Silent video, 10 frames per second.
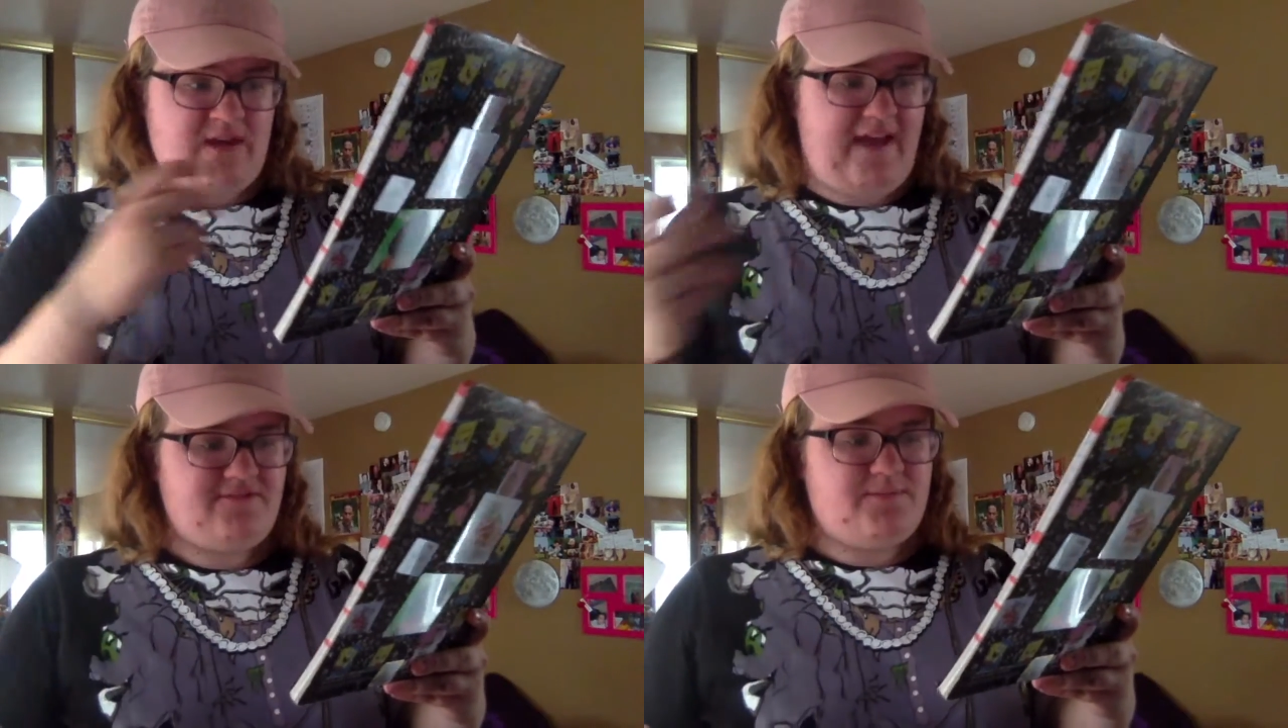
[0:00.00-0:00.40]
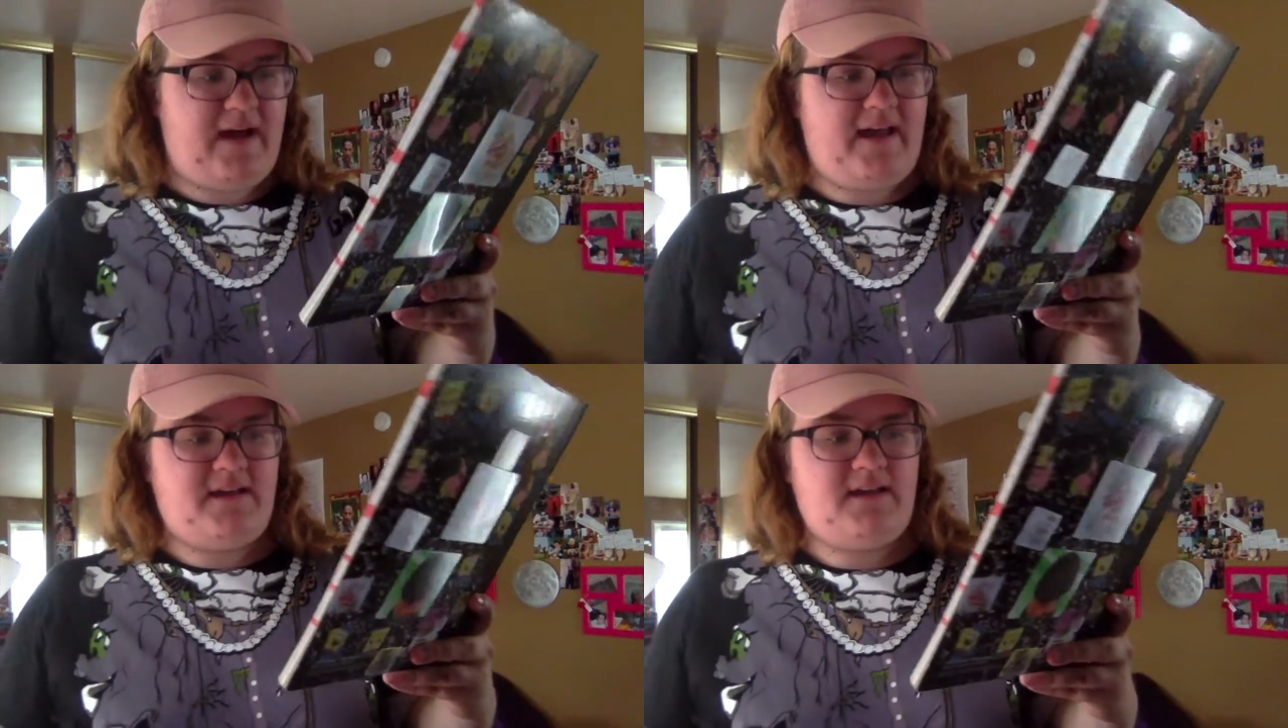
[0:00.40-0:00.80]
after
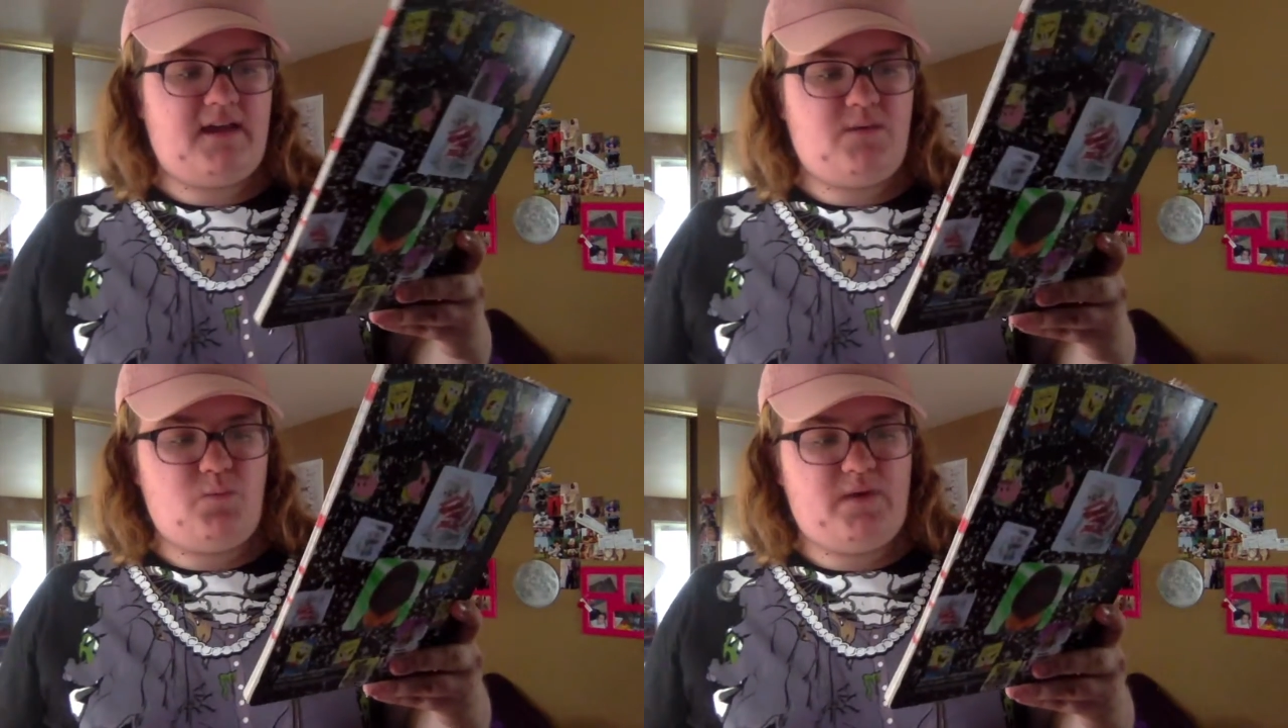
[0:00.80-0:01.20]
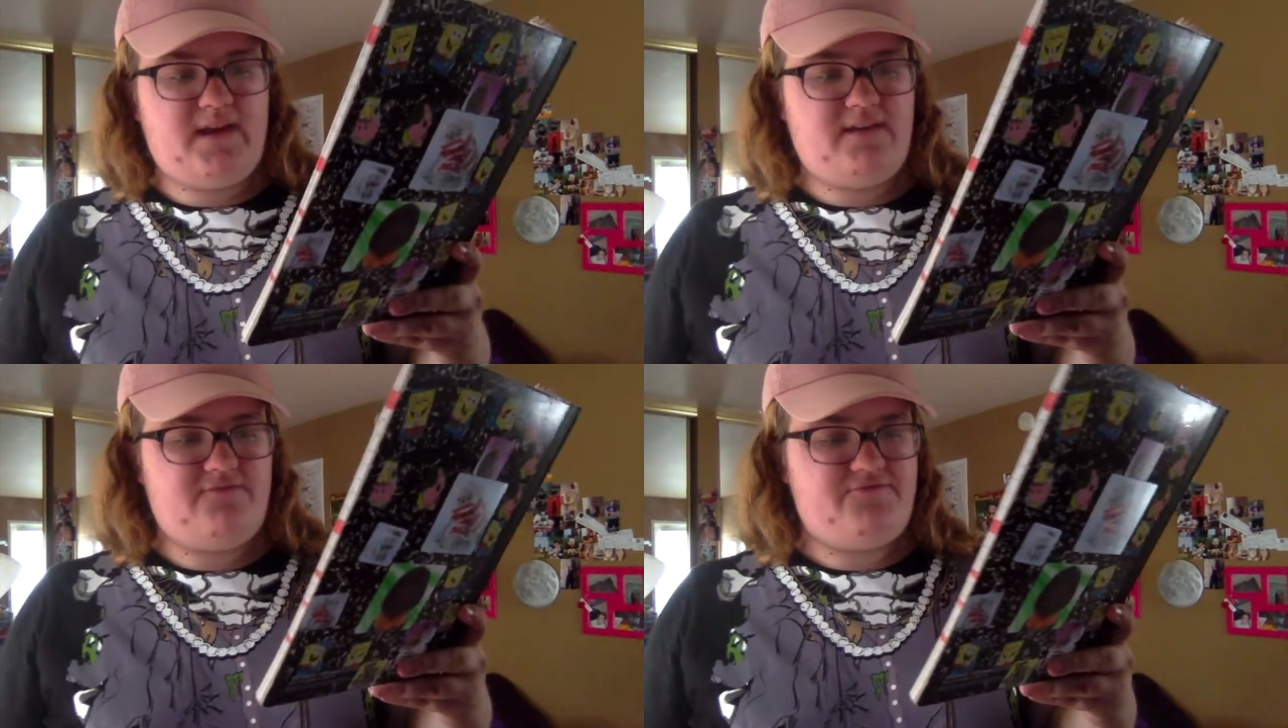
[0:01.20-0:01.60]
buying a
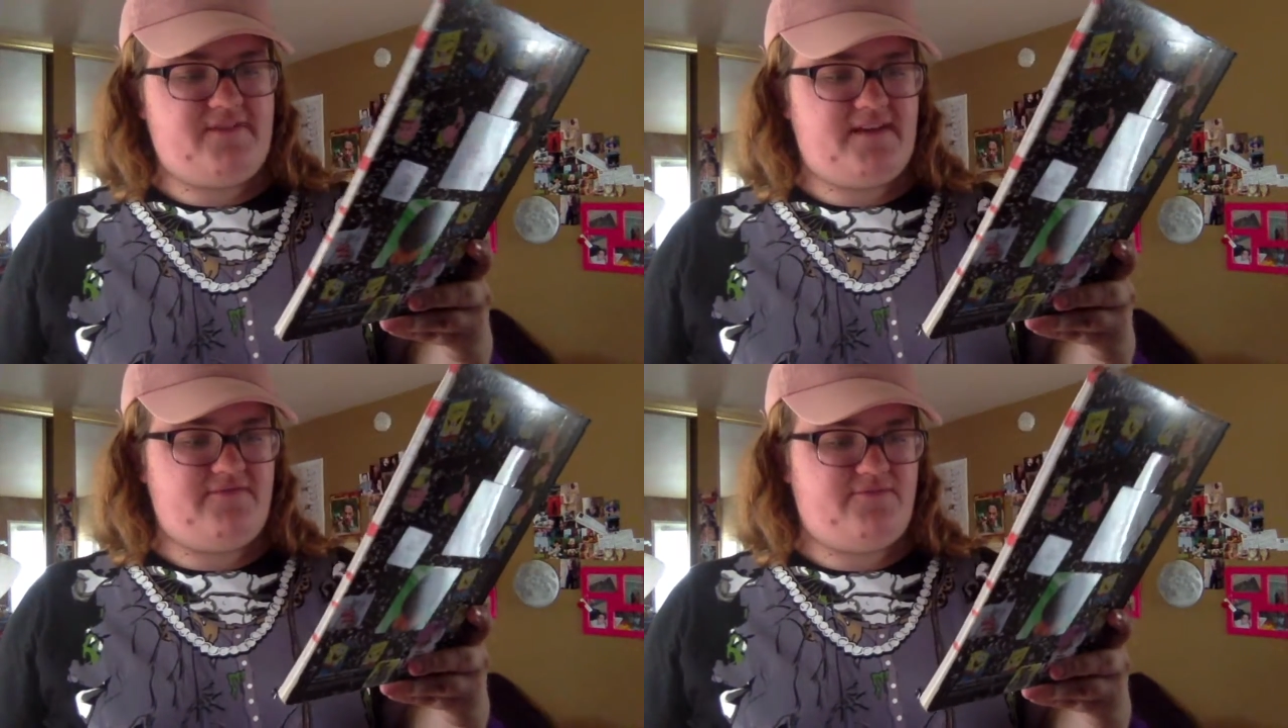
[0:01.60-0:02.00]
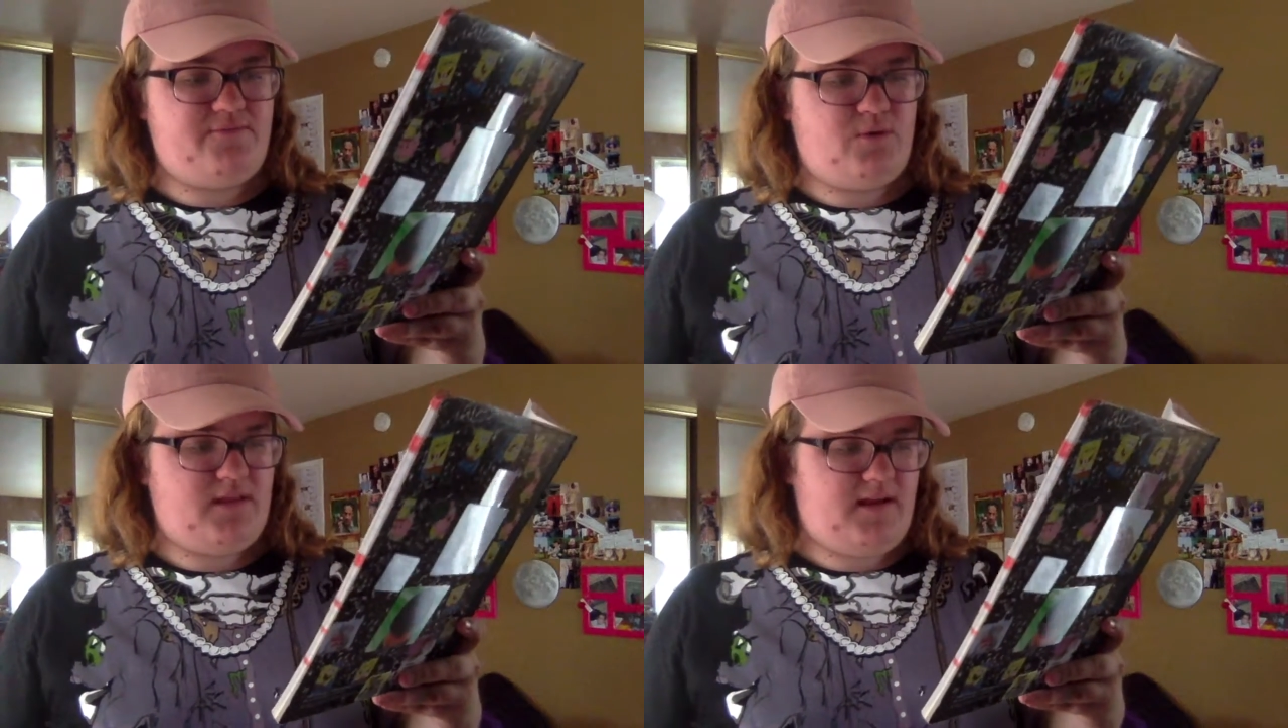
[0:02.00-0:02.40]
Wii Fit
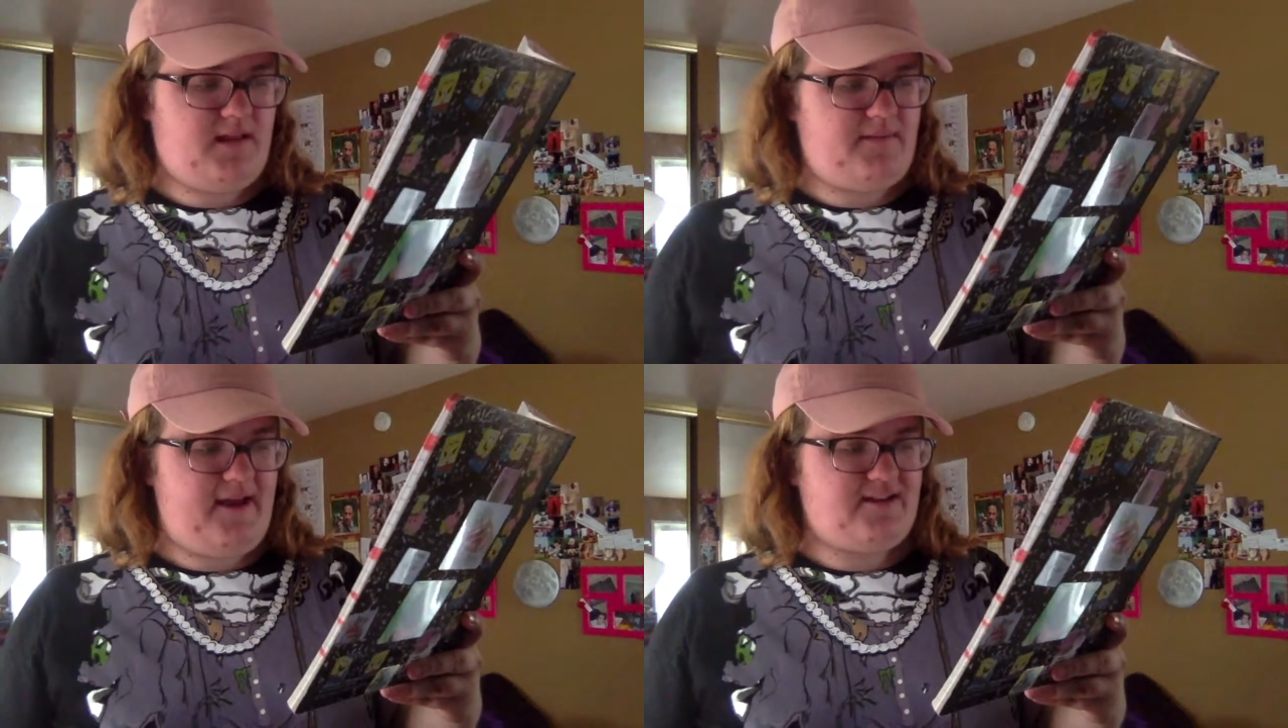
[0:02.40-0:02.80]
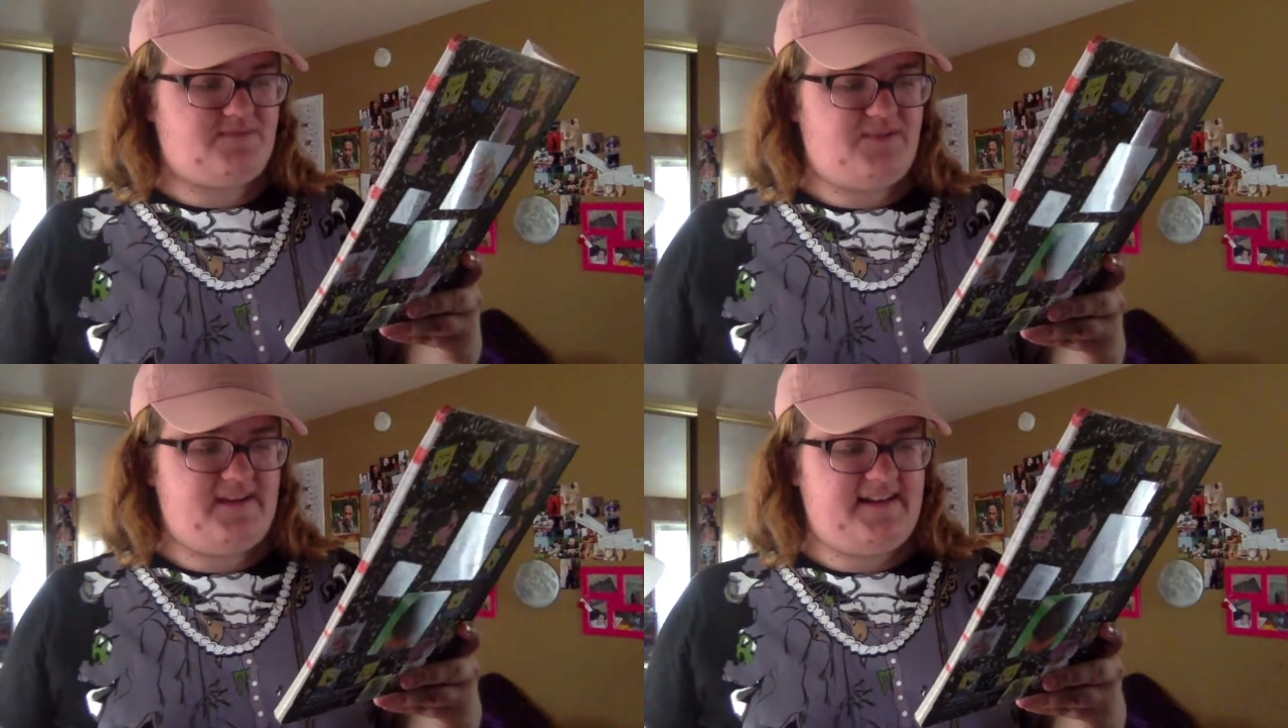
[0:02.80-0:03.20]
for the
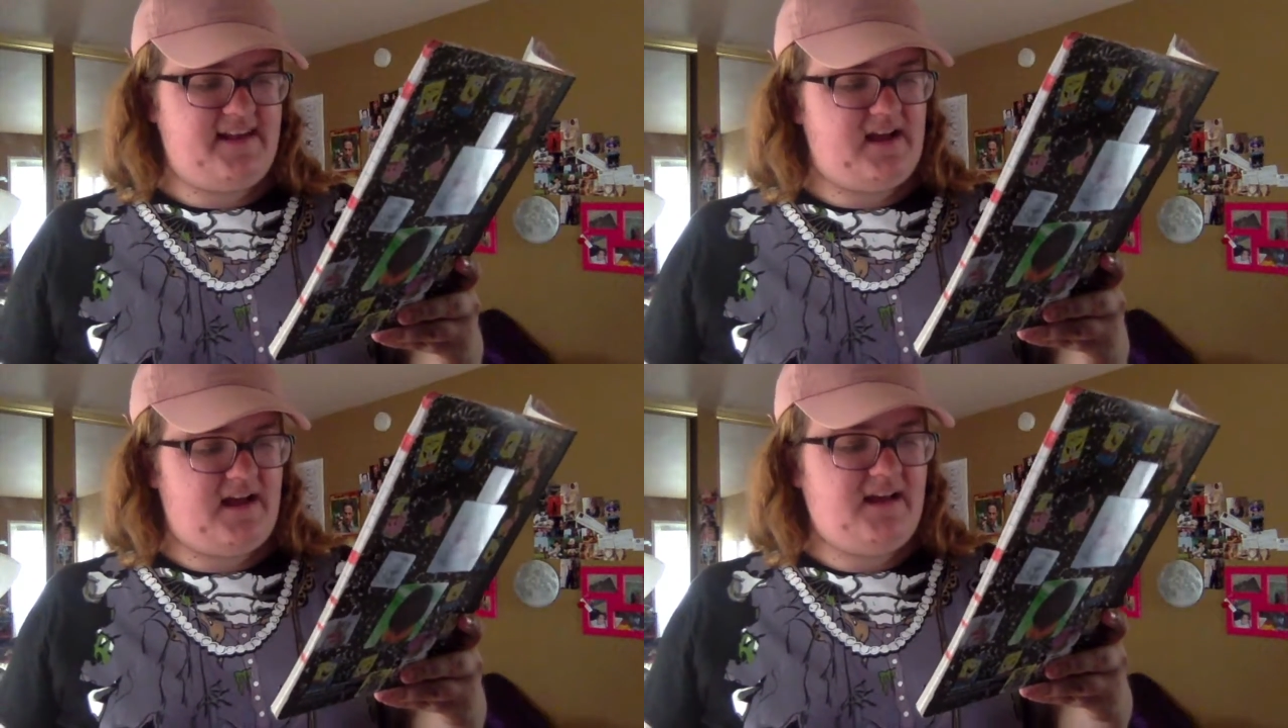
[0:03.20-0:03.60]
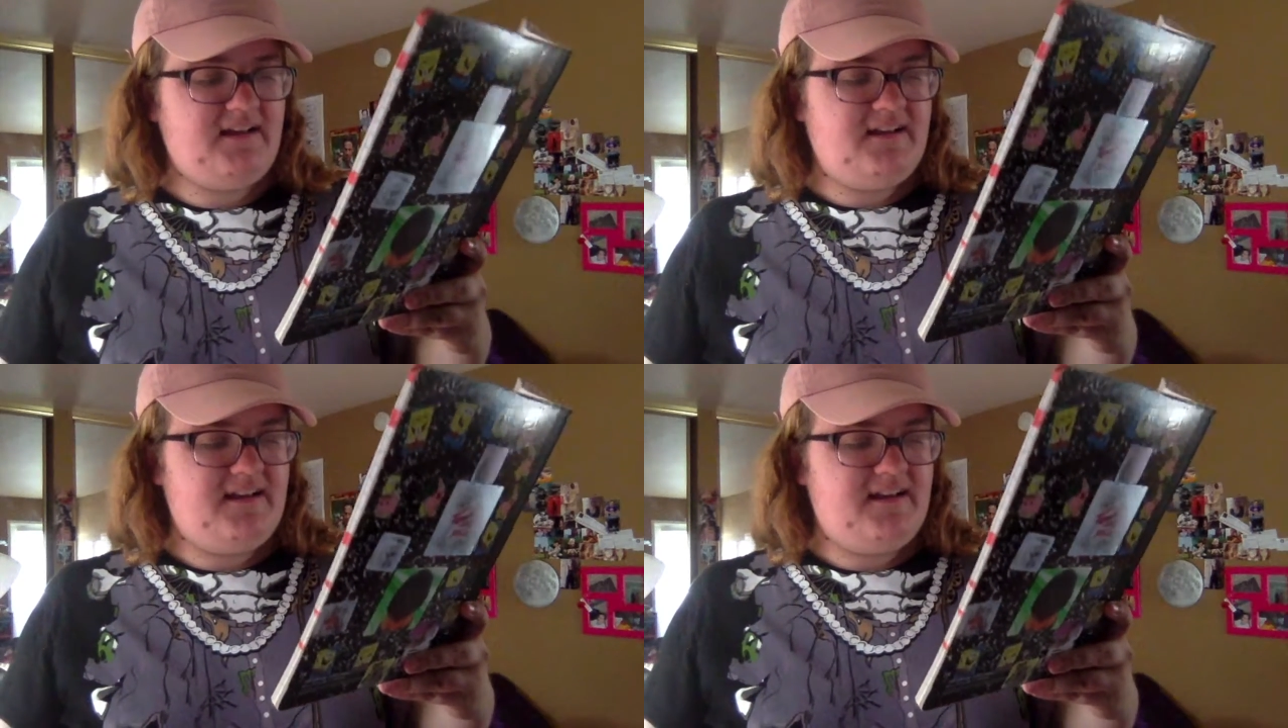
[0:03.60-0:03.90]
clubhouse. Pretty neat, huh?